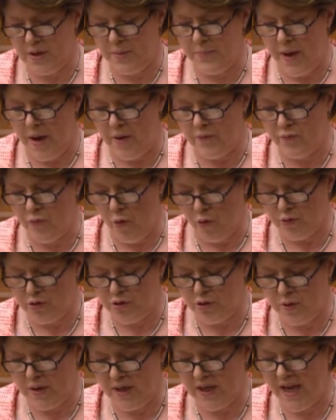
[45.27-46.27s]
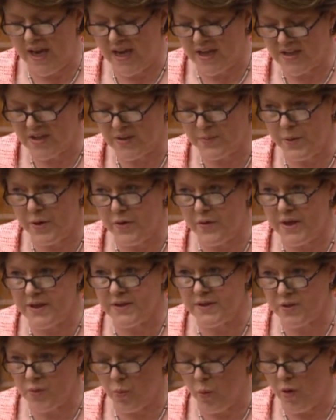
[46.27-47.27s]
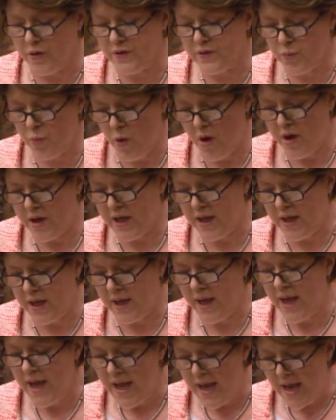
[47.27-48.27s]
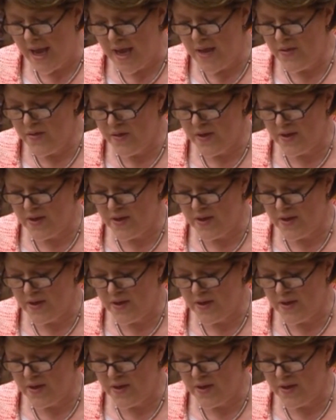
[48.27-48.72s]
about wrongdoing experienced whilst working in